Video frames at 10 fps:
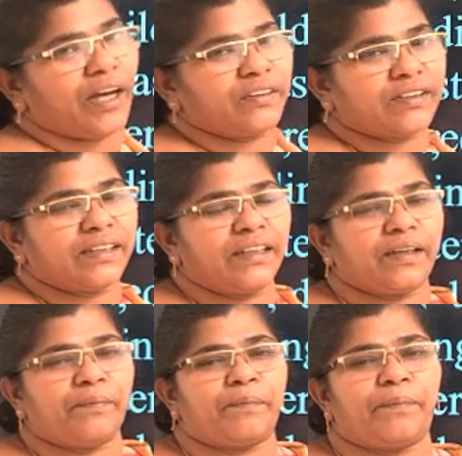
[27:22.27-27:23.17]
can see
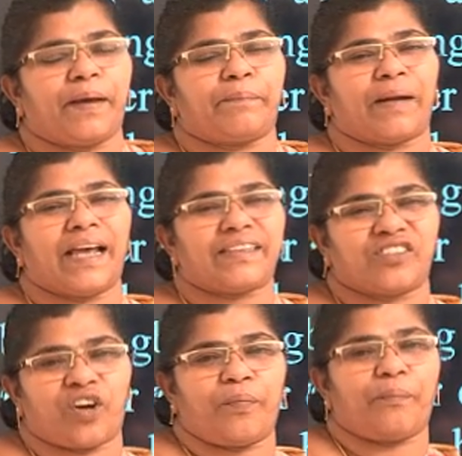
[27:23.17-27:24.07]
the
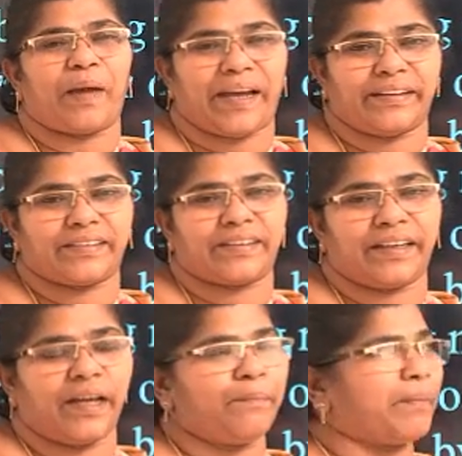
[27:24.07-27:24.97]
plaster of Paris. The
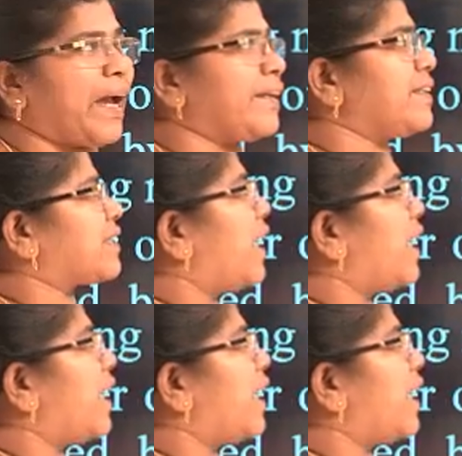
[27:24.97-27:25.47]
name Paris